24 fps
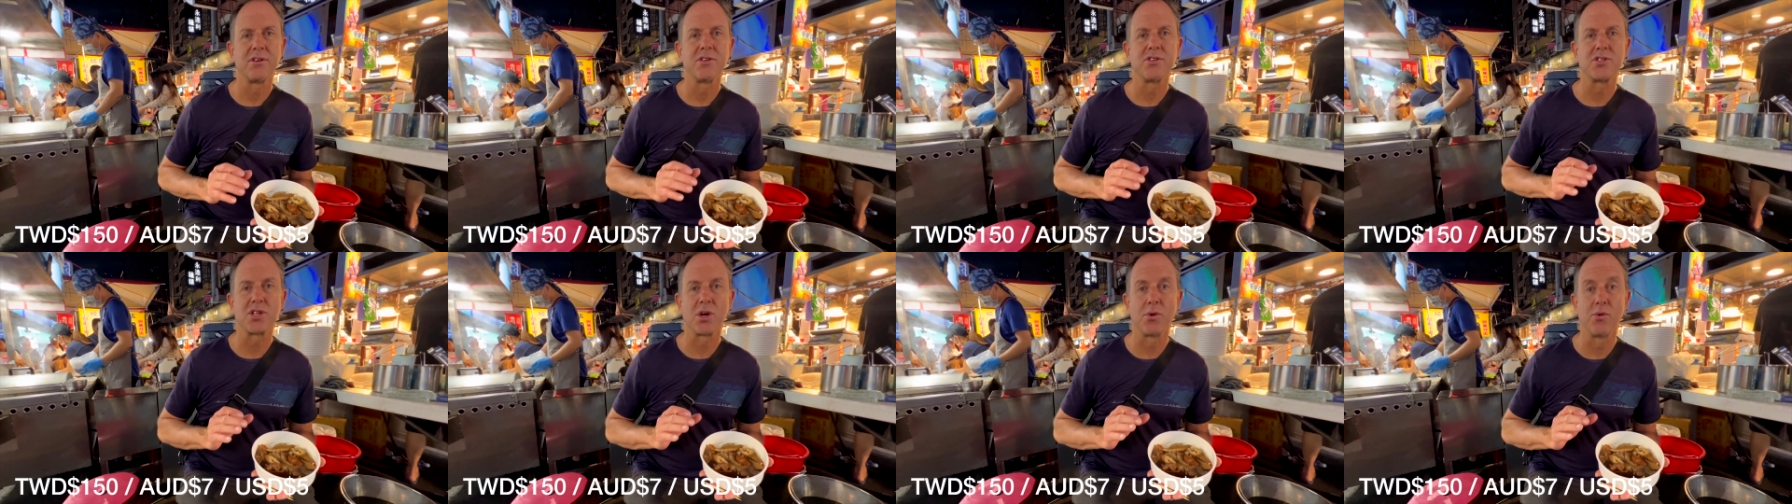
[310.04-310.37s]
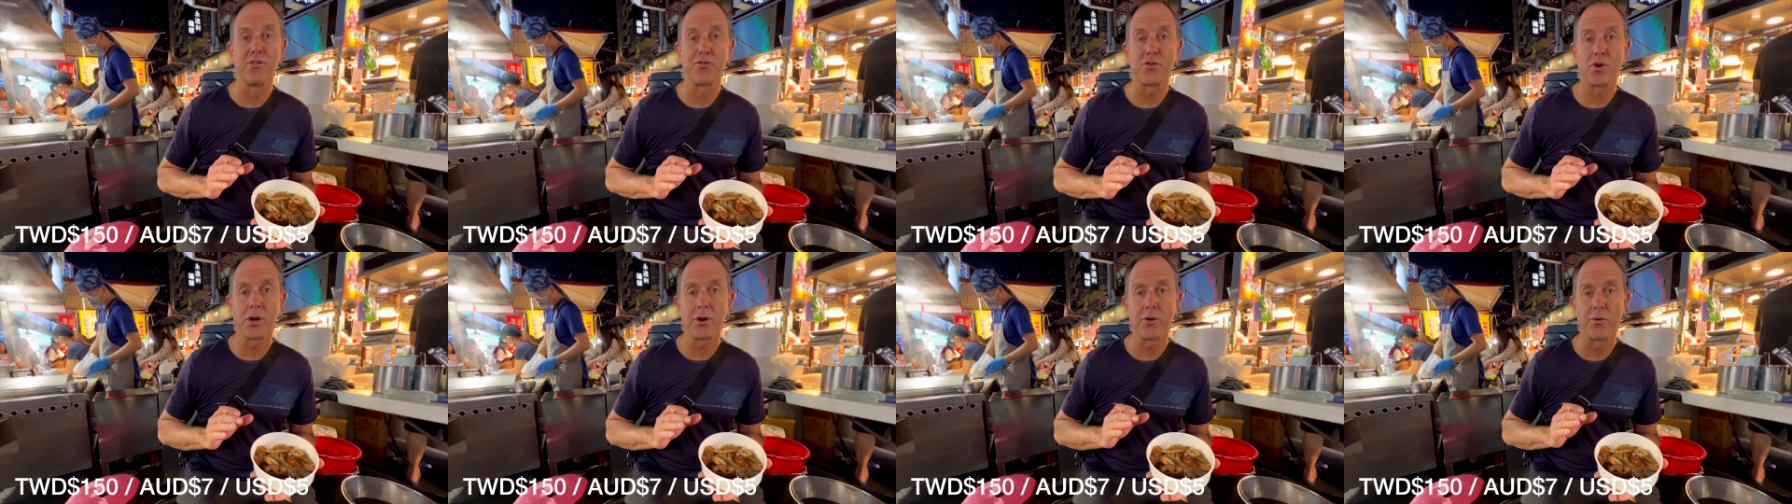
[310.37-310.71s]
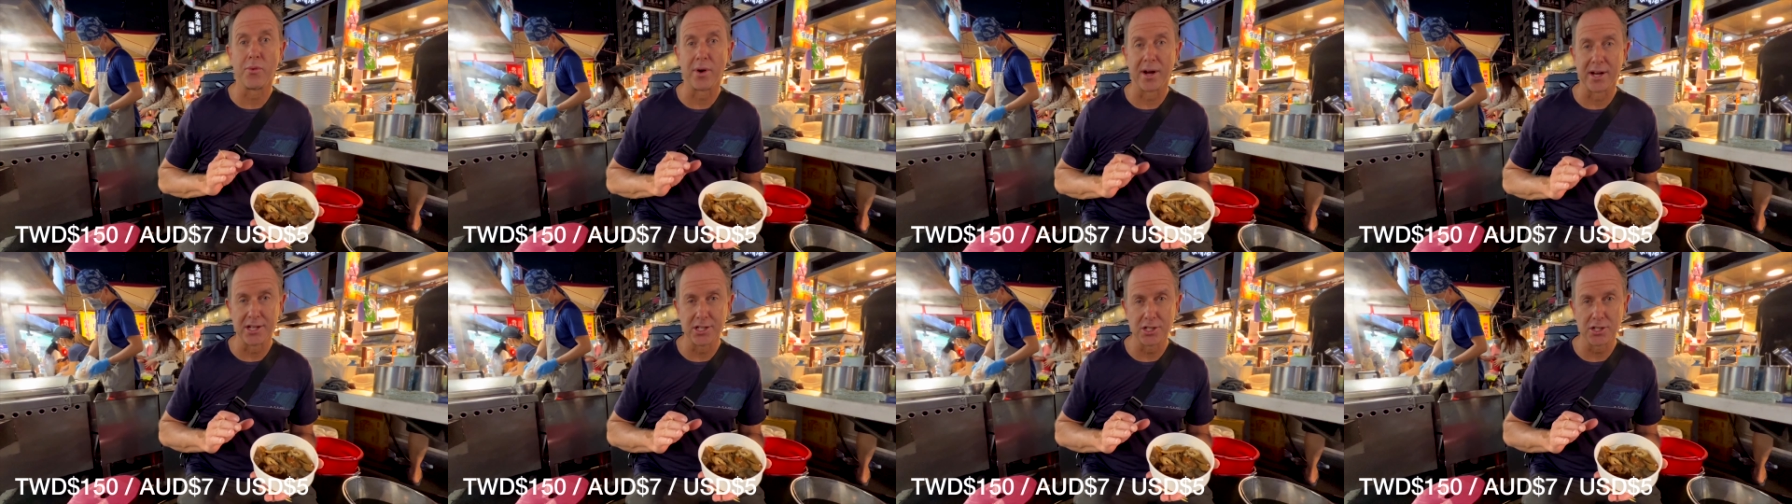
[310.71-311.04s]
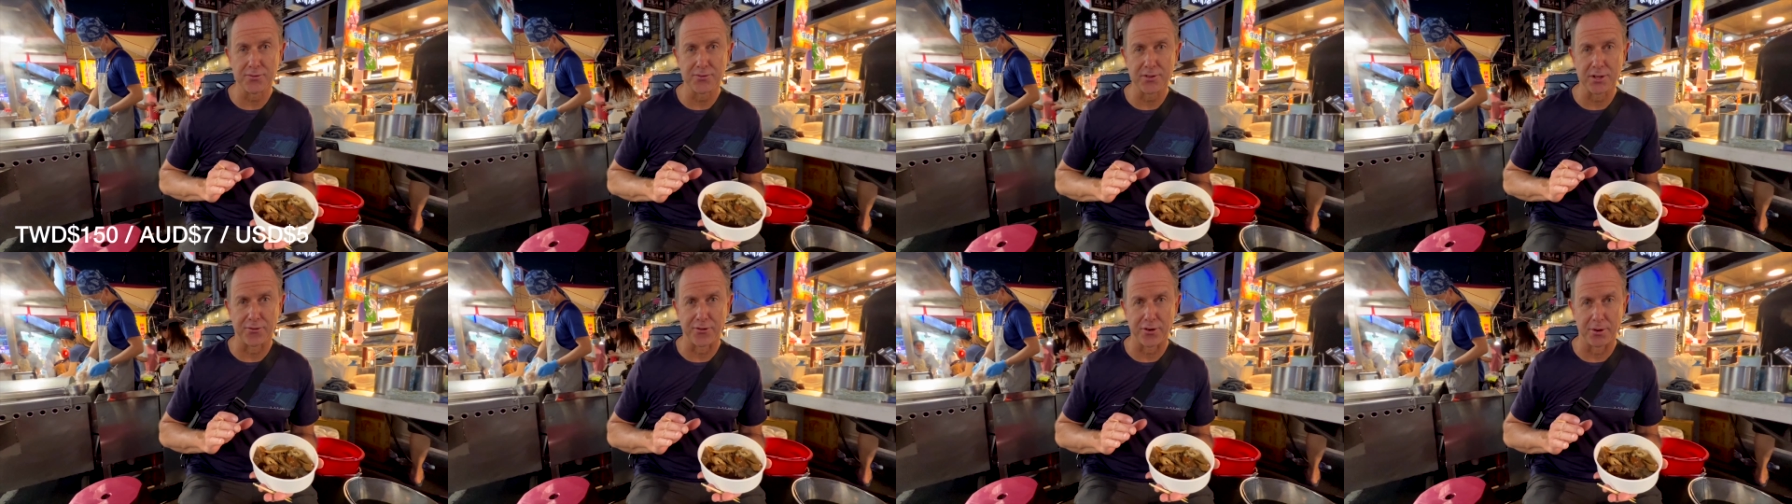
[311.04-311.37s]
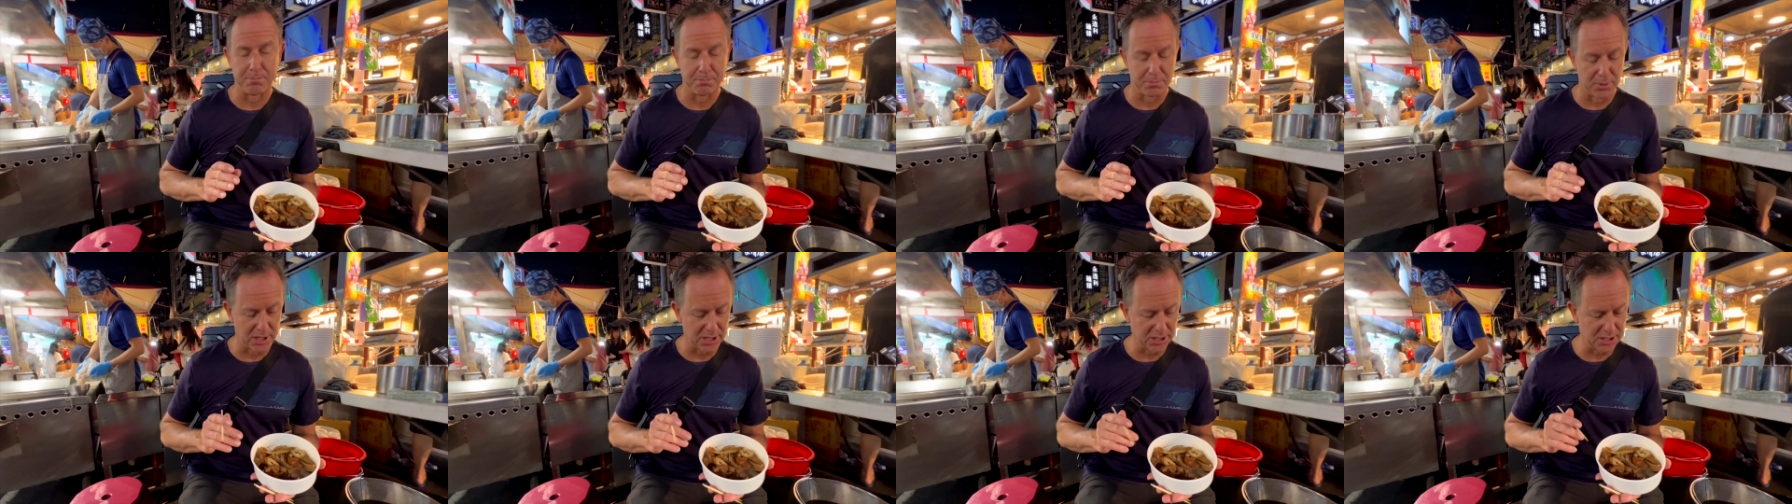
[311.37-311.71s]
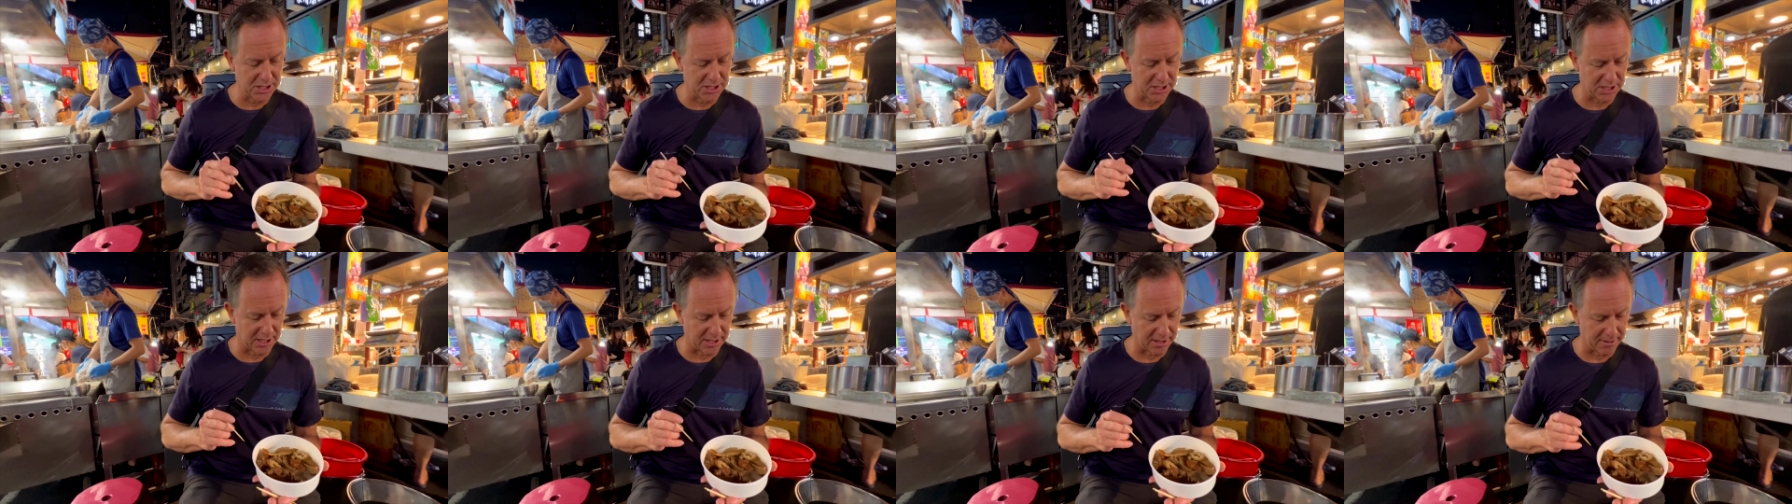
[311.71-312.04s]
So we've got a range of different
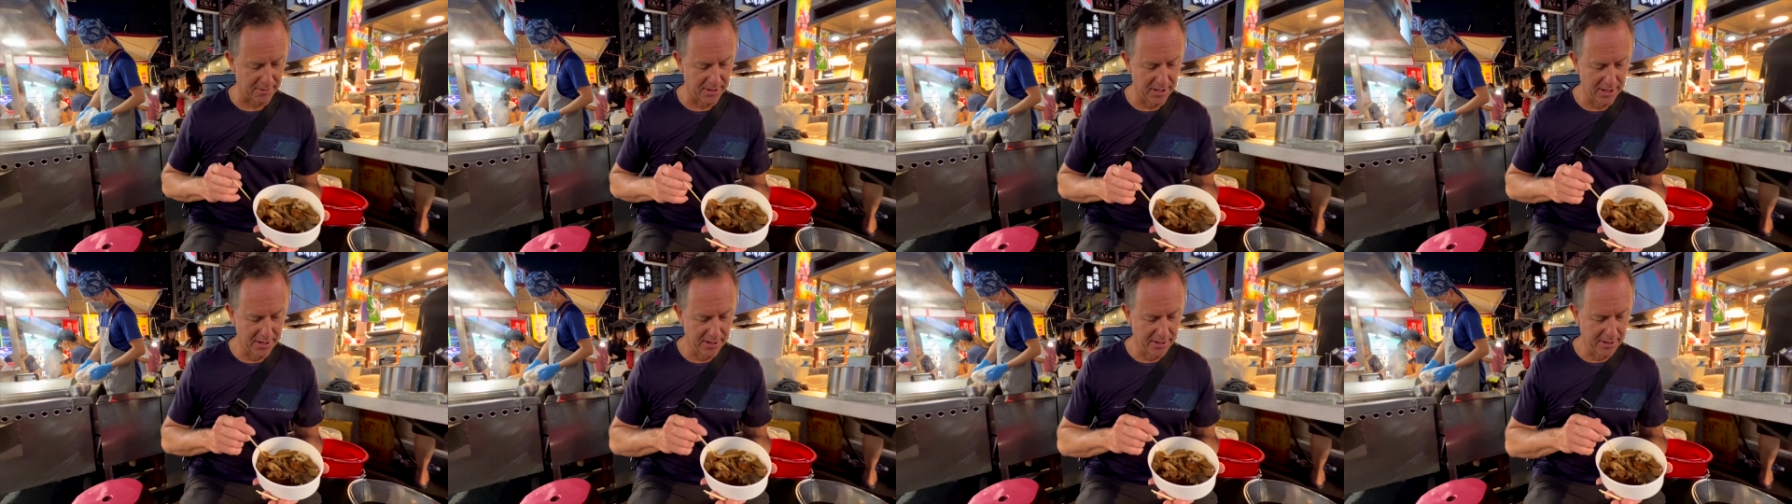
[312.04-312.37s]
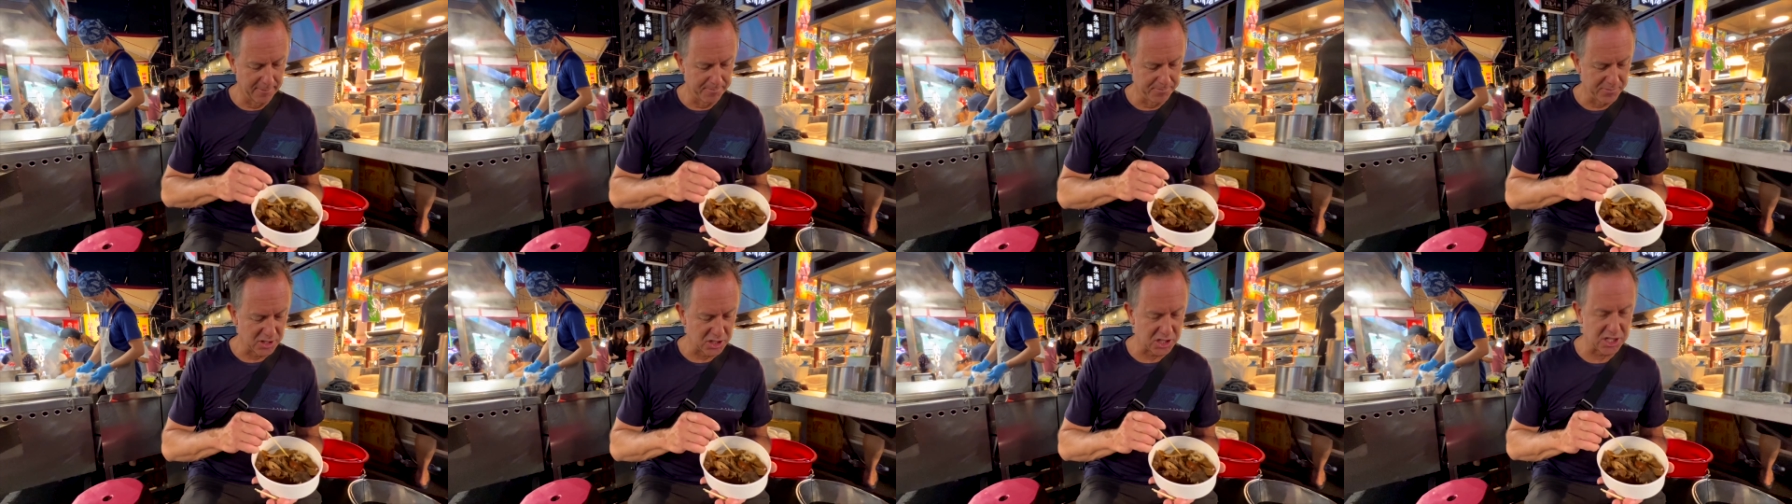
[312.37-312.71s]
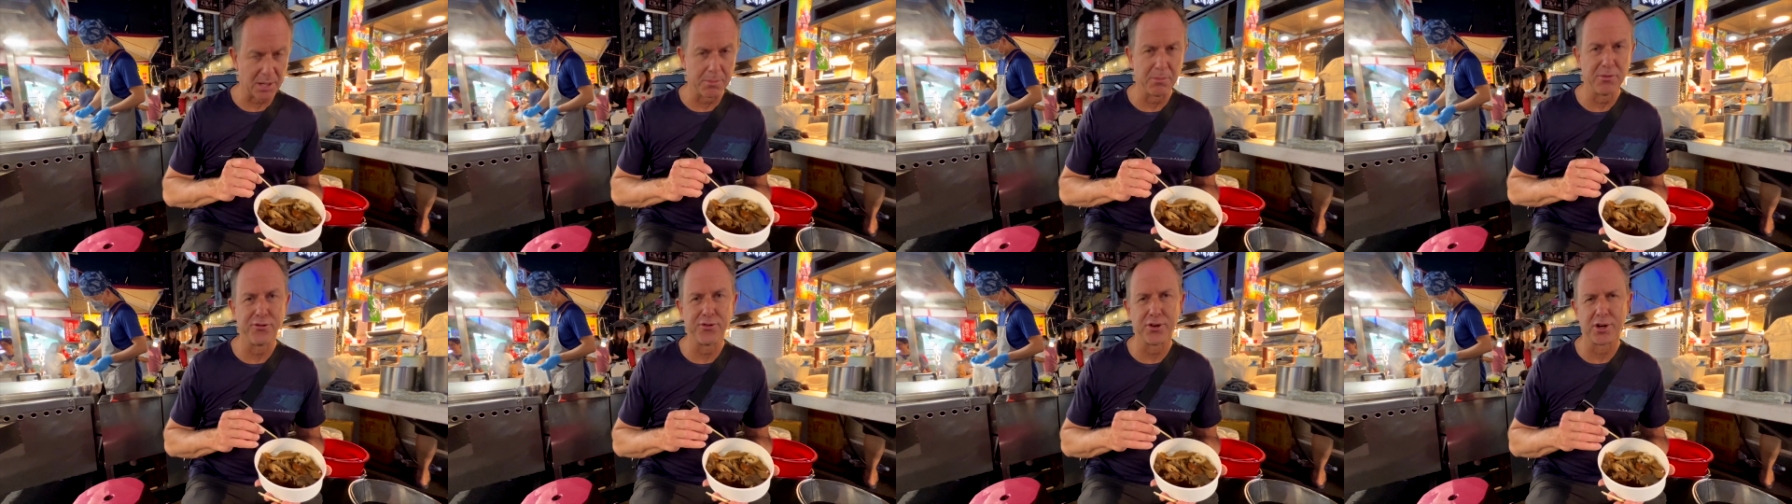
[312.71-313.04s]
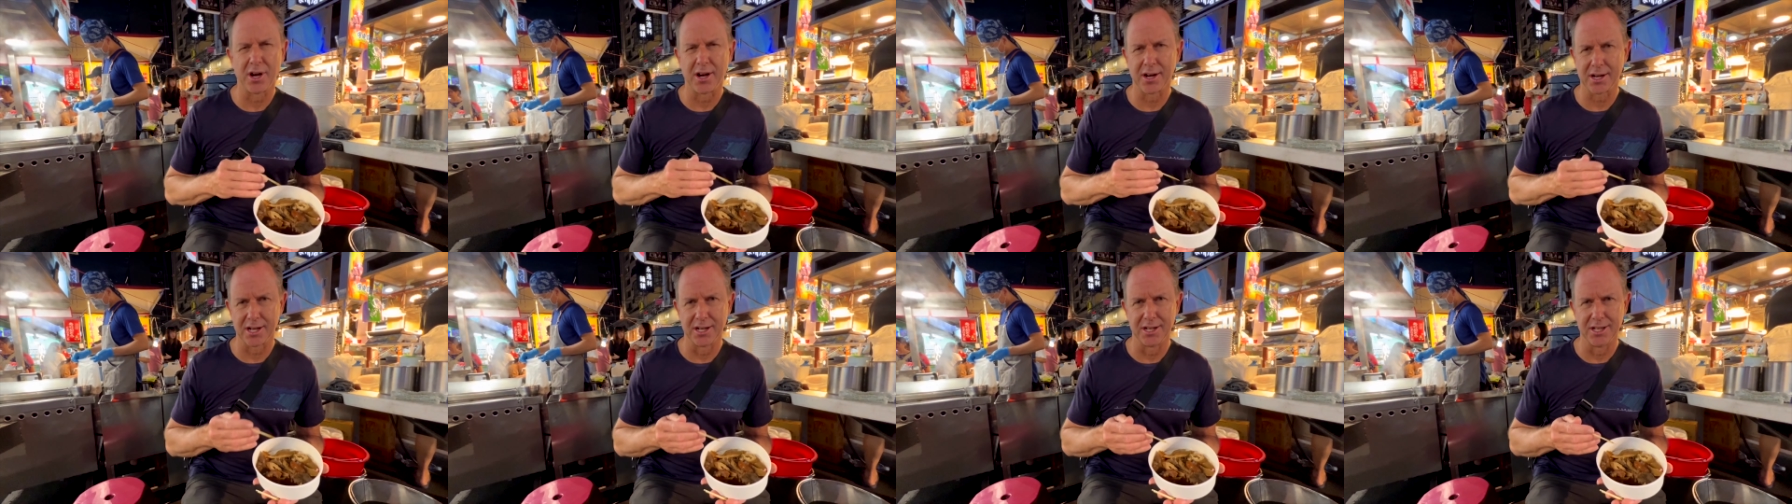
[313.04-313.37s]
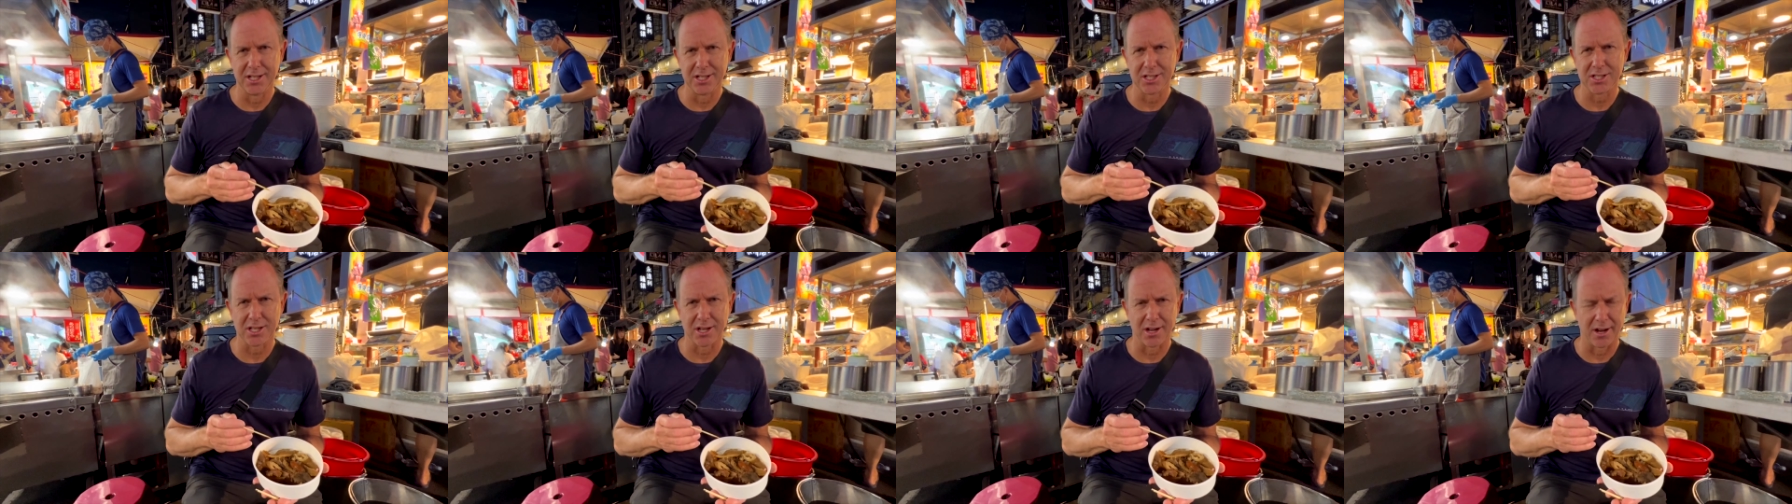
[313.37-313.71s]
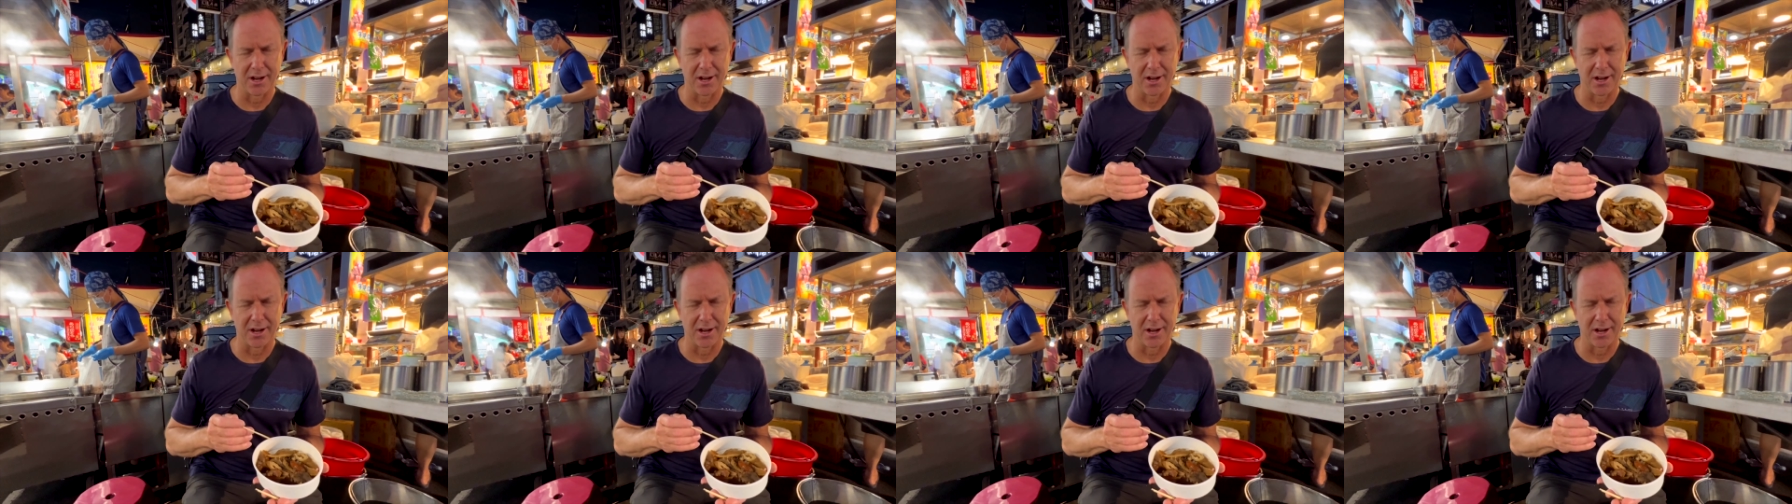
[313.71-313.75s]
meats here. Some of it I can easily